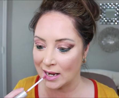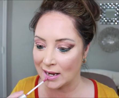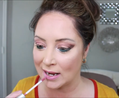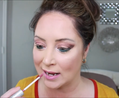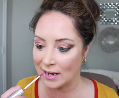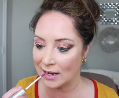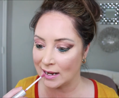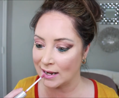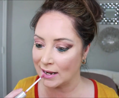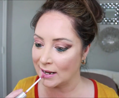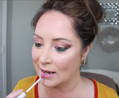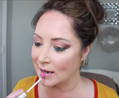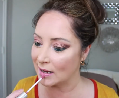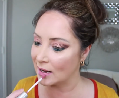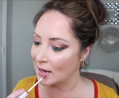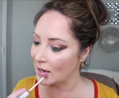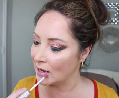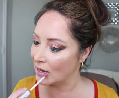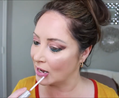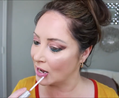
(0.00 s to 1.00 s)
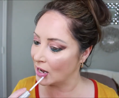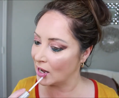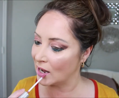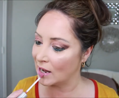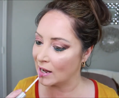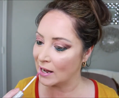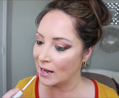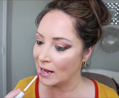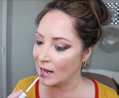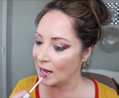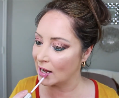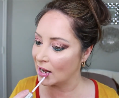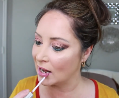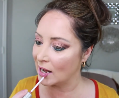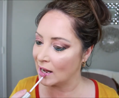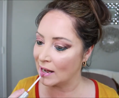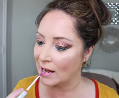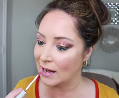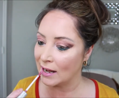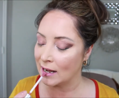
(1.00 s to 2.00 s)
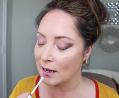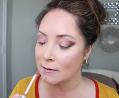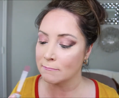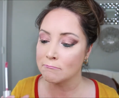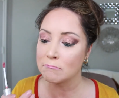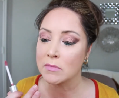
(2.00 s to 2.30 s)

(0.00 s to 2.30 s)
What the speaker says: No one is speaking in this clip.